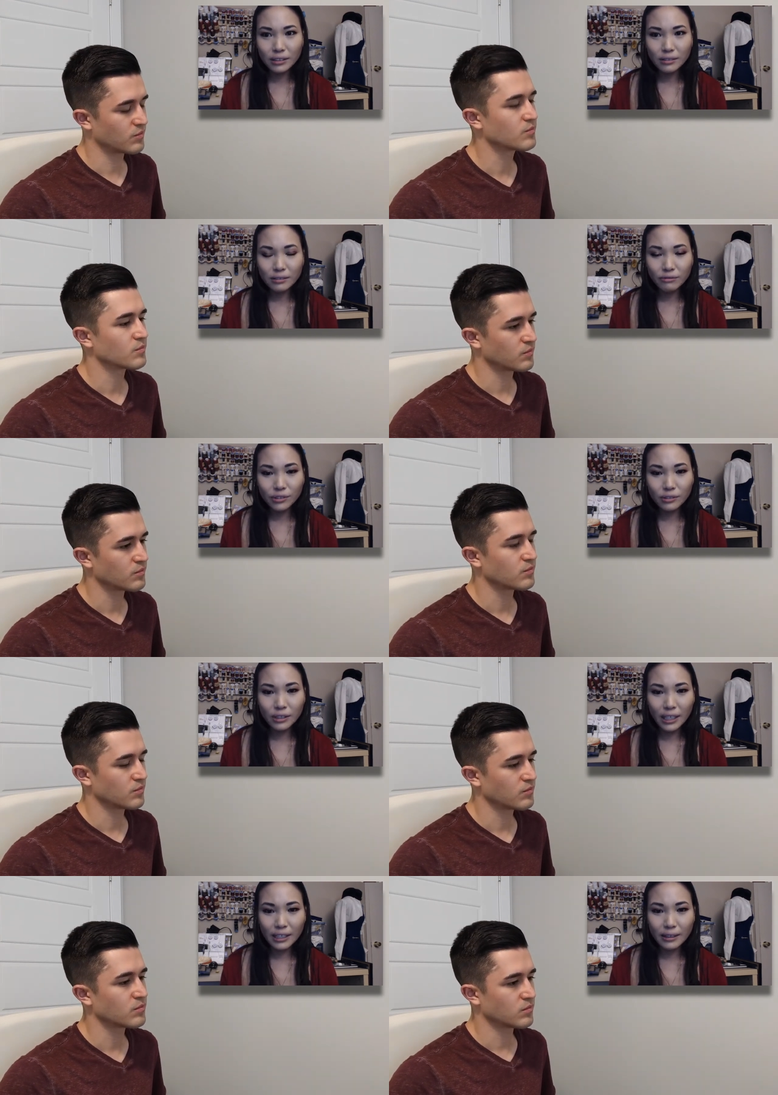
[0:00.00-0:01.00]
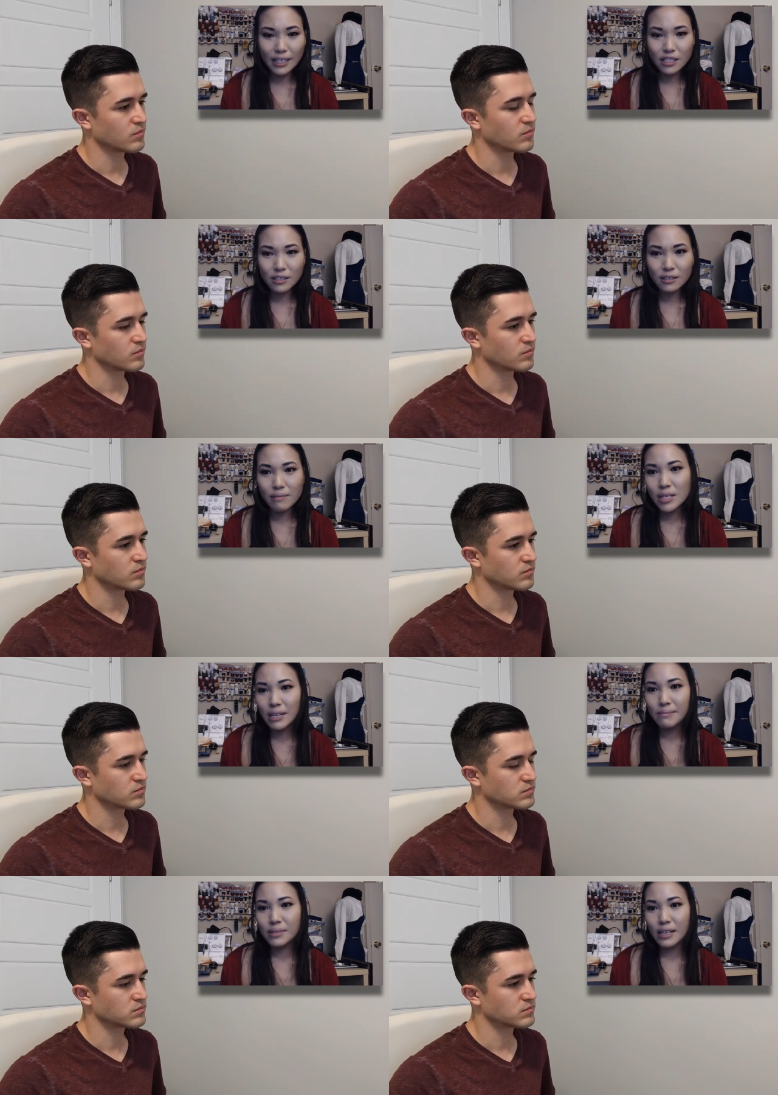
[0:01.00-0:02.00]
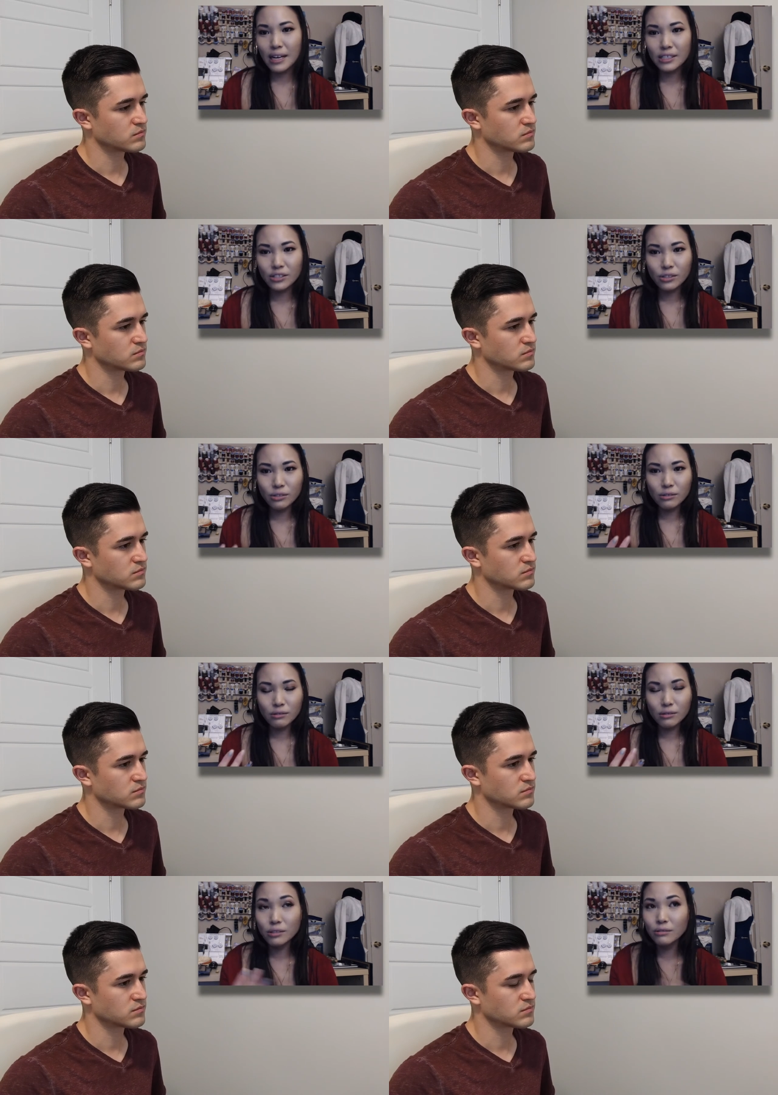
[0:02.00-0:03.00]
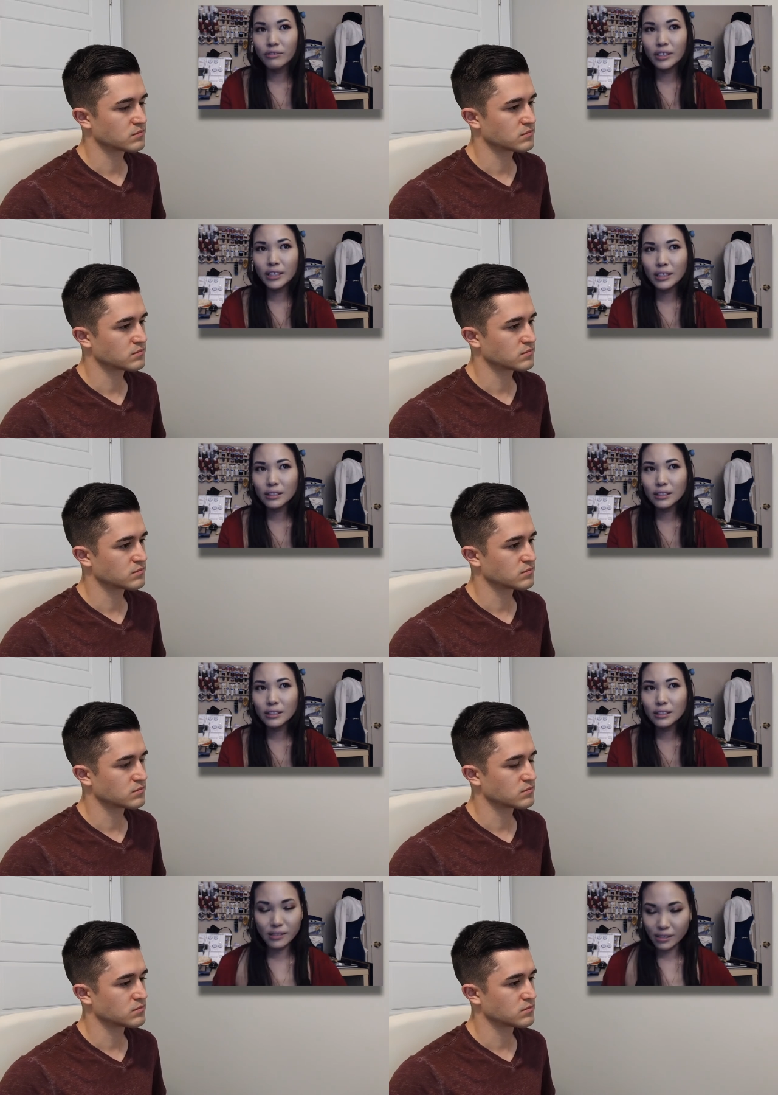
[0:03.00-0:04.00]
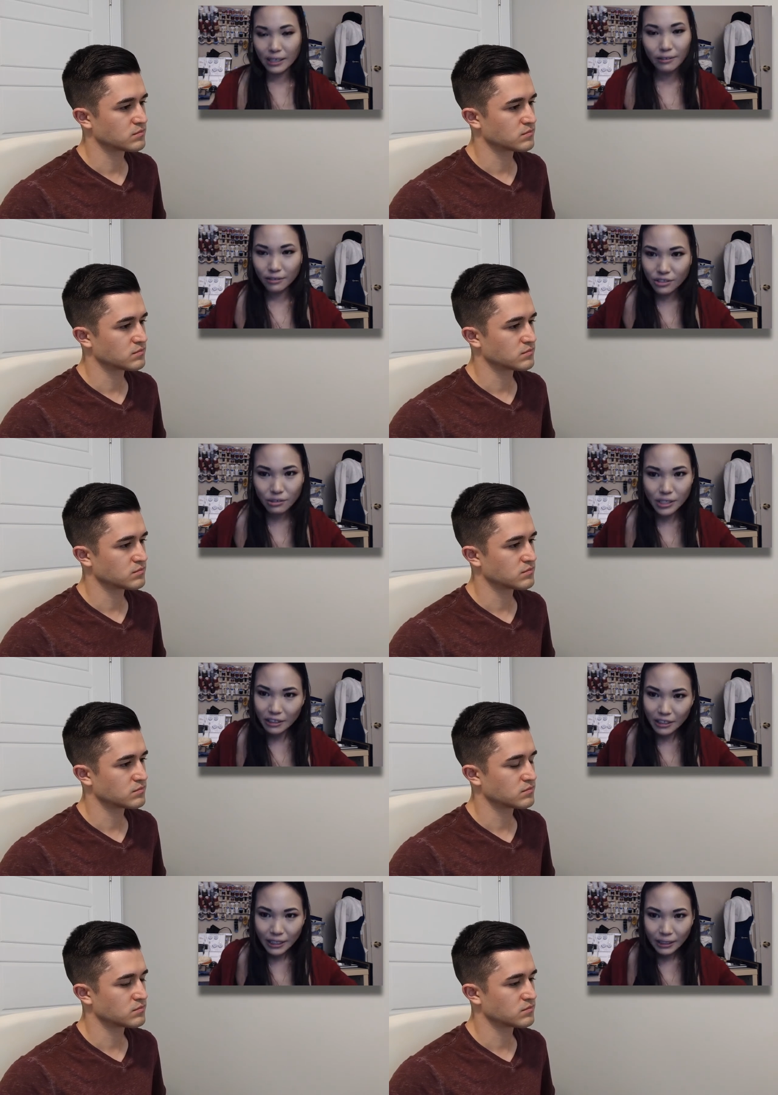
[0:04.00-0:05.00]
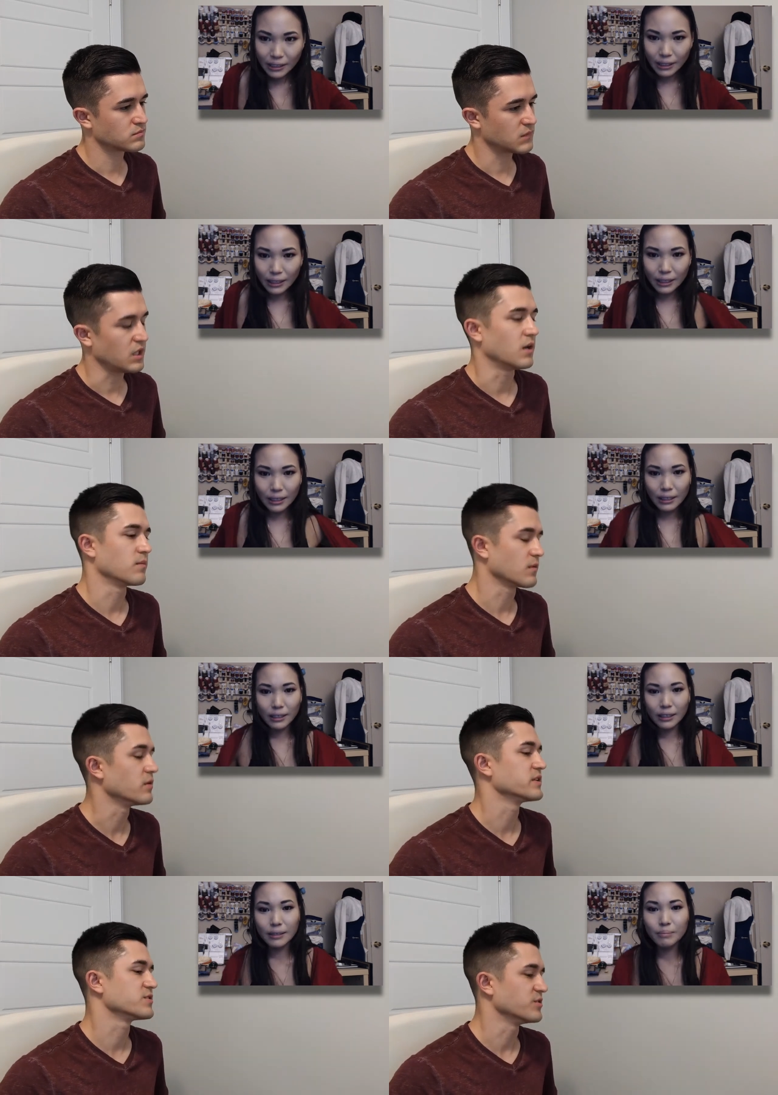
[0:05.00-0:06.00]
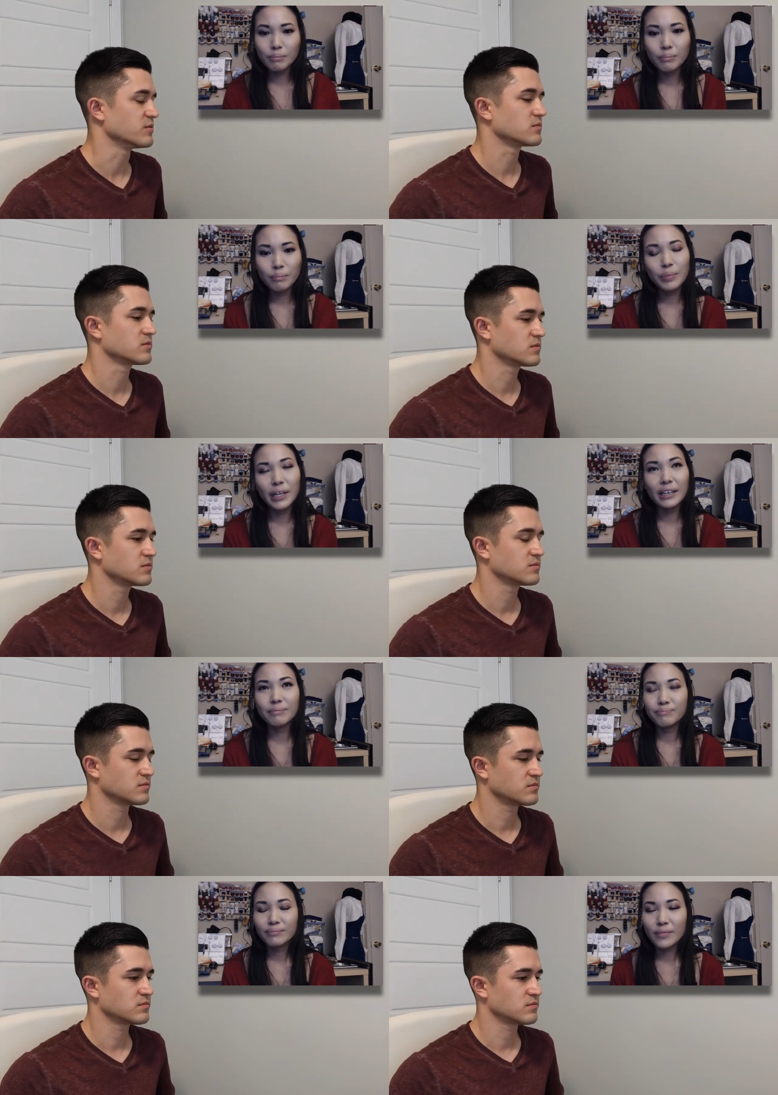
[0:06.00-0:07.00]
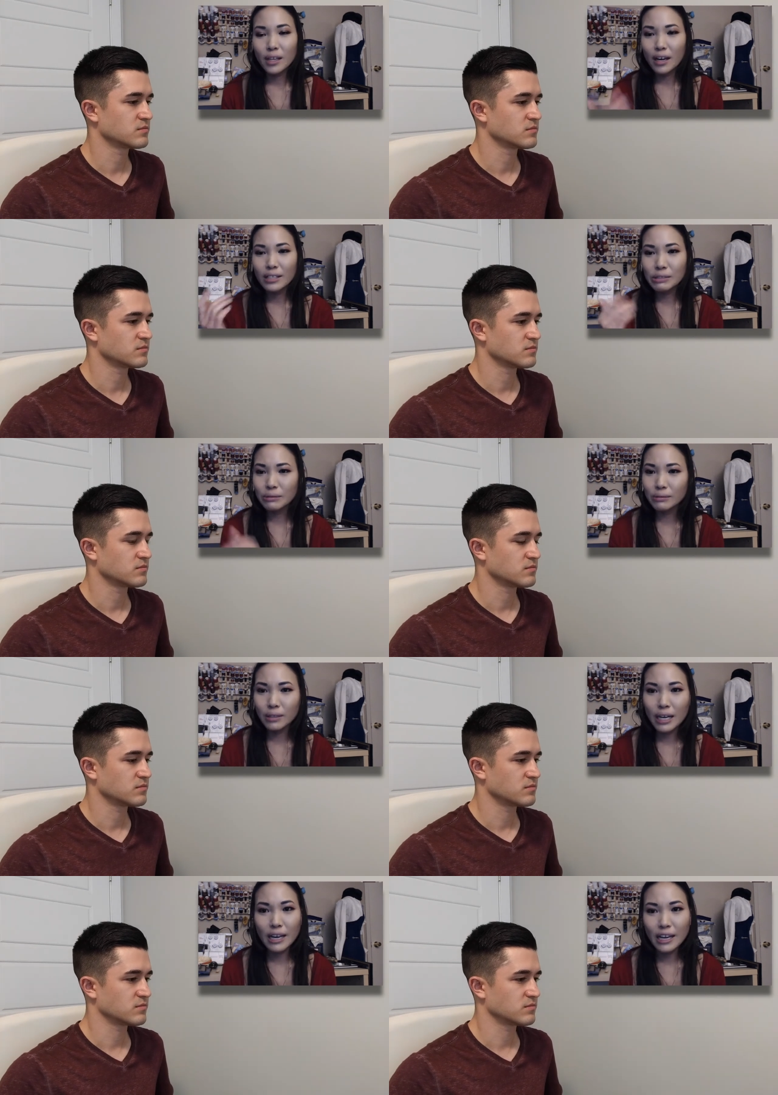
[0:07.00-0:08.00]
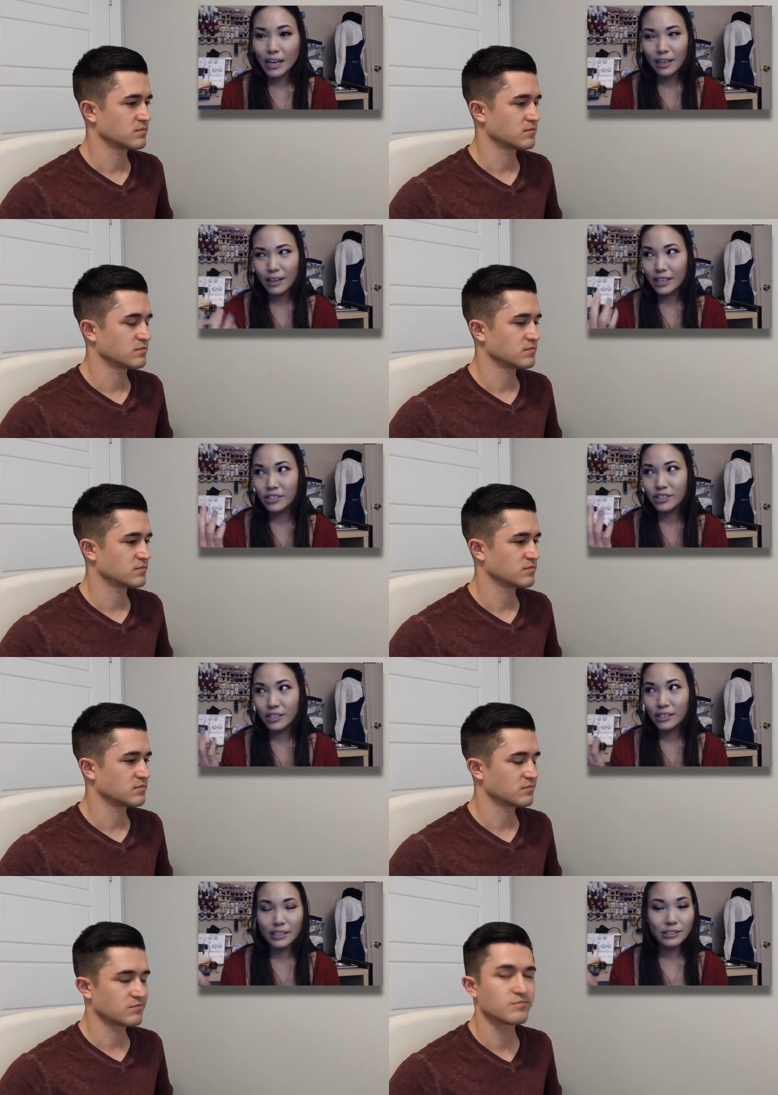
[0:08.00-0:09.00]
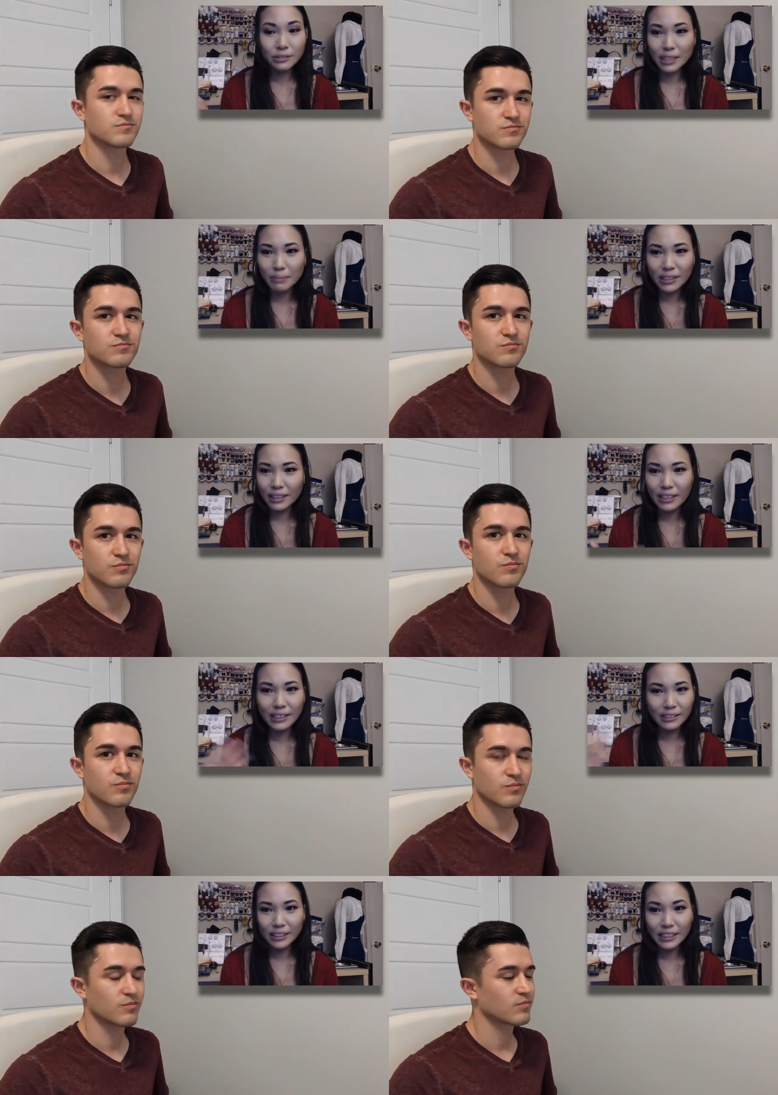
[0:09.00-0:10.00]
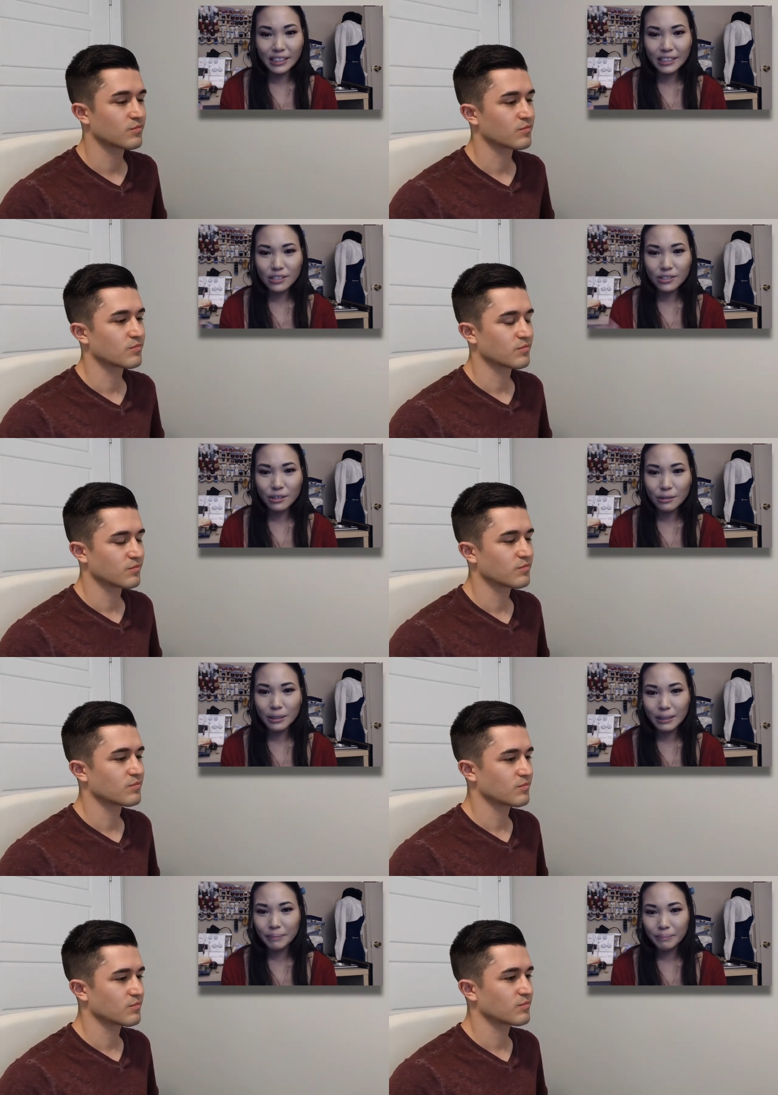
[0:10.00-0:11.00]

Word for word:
Speaker 1: food and that's sometimes I just do vegan just because I know there's no dairy.
Speaker 2: Yeah, well, that's uh, true.
Speaker 1: But I do I I actually I do like meat and I eat it. So um,